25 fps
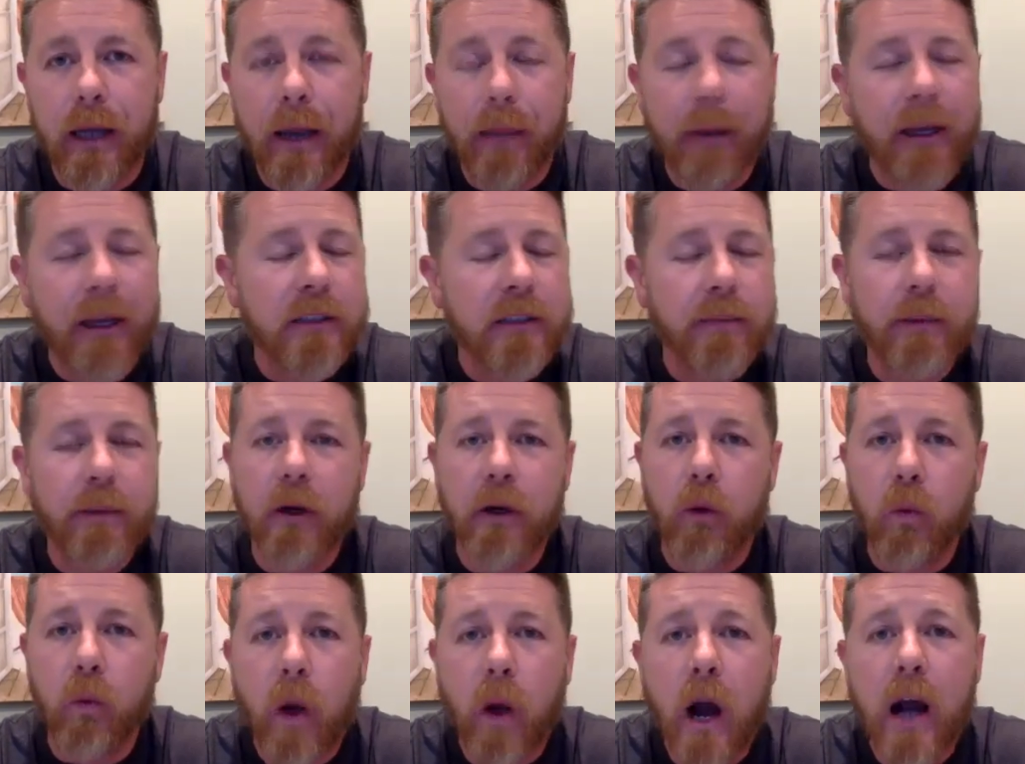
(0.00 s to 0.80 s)
I mean, it's been
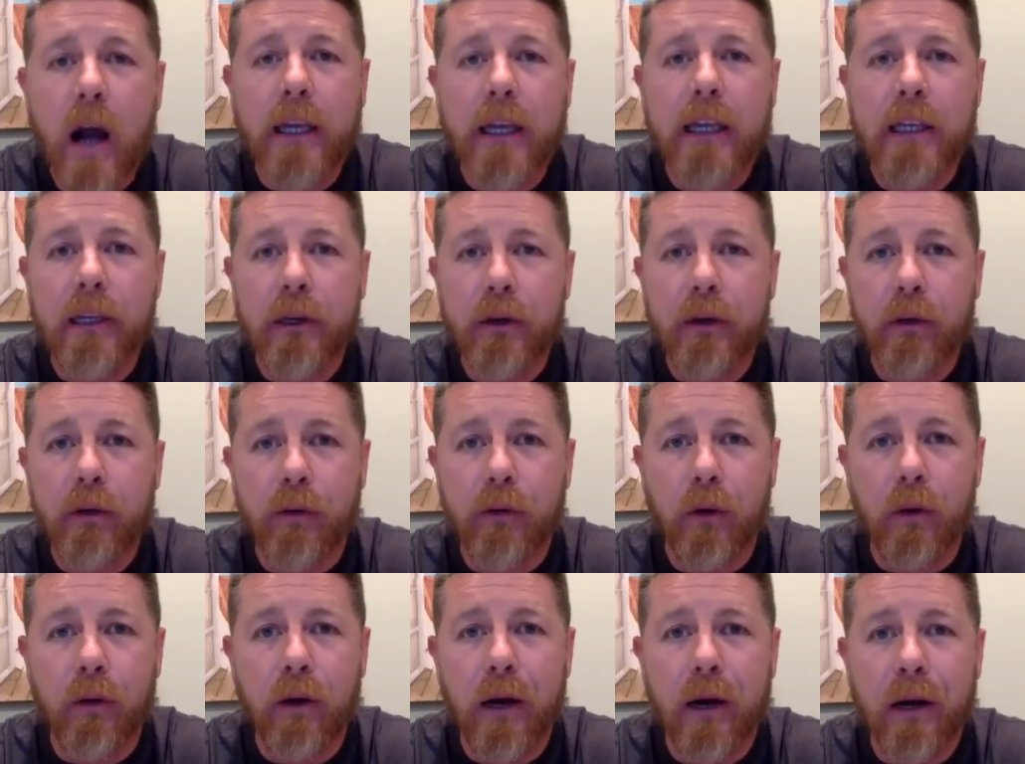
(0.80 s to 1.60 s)
a rocky year
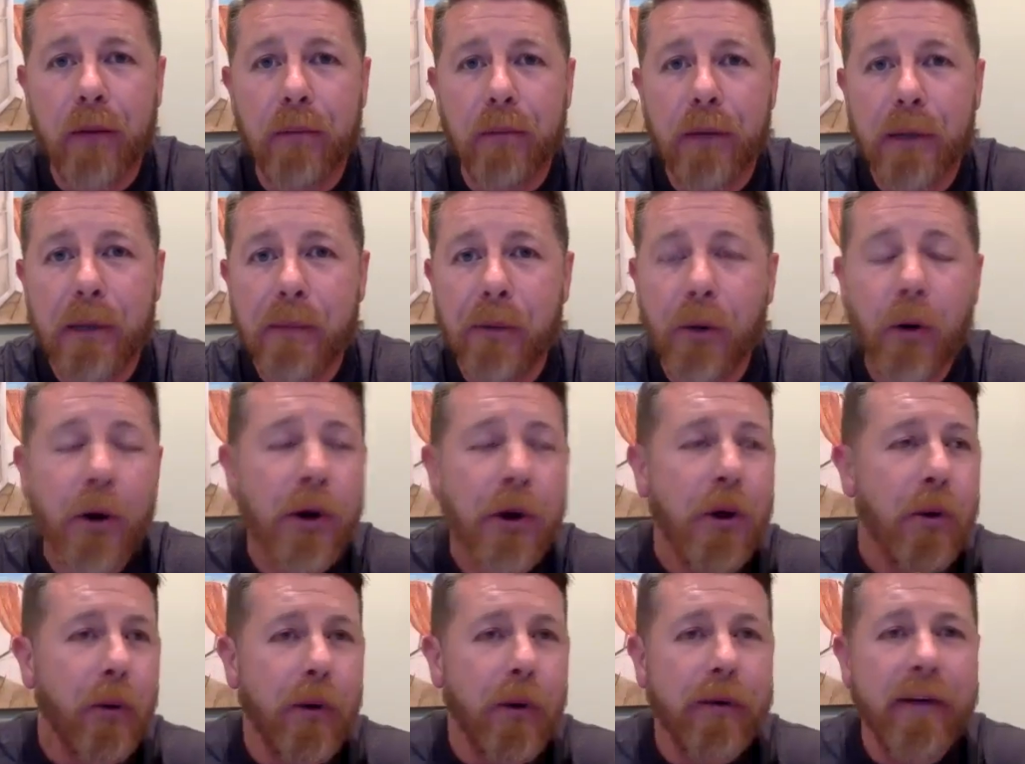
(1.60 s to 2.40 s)
for a lot of people.
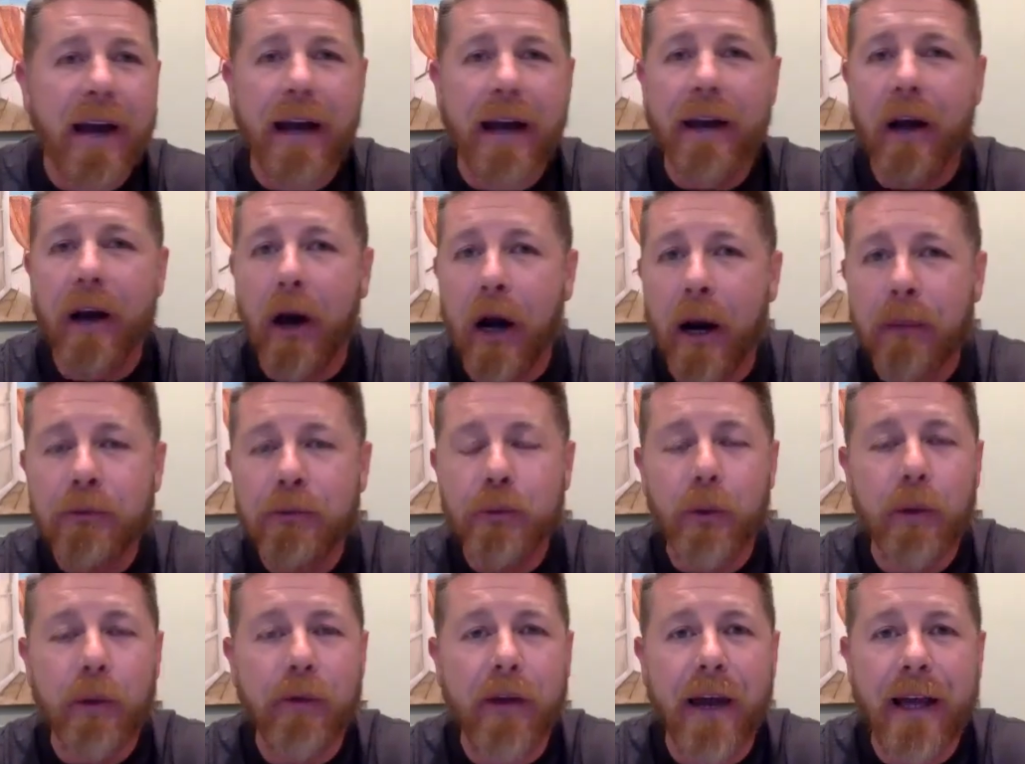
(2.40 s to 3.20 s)
We've had
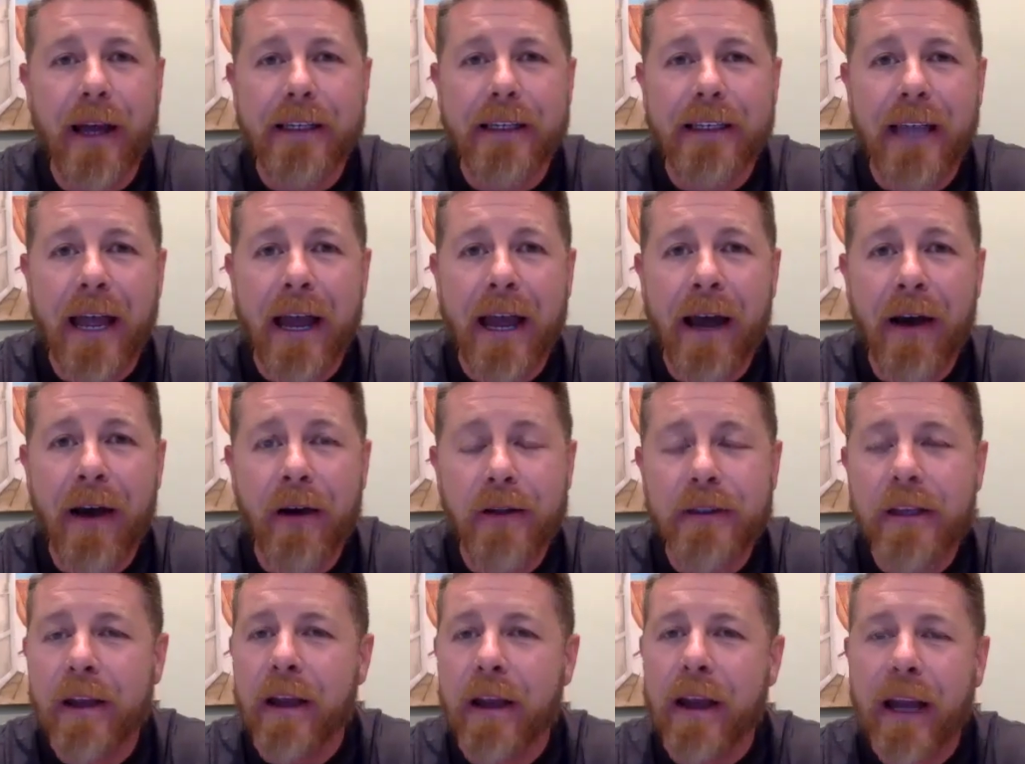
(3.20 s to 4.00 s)
ups, we've had
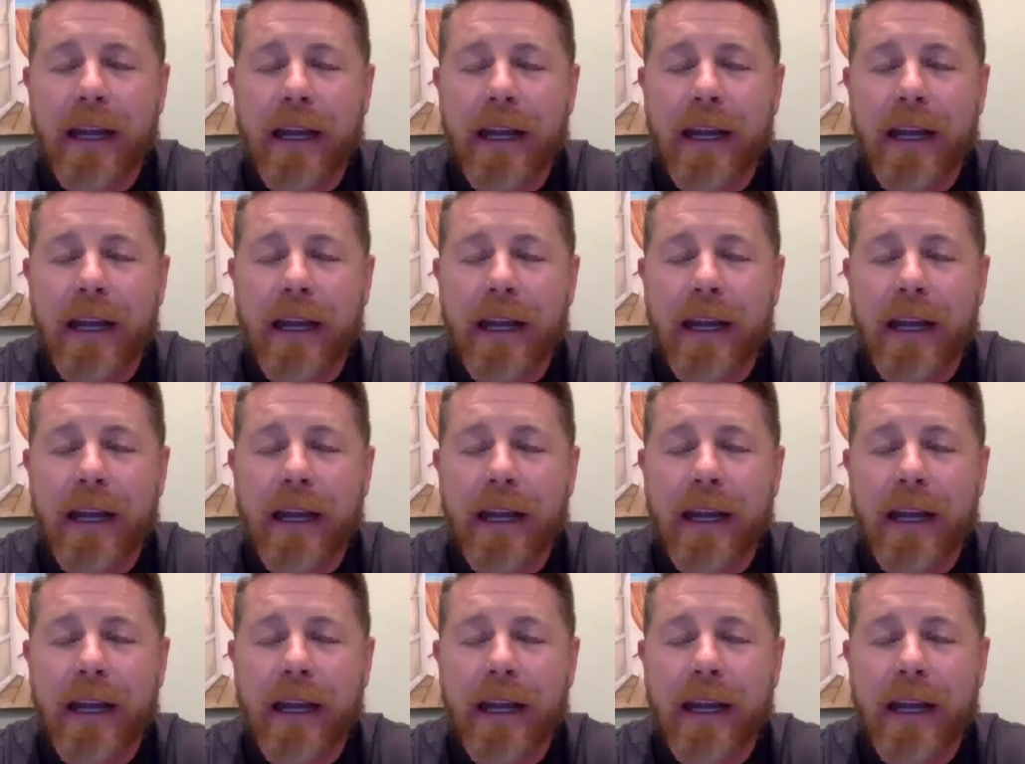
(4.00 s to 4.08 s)
downs.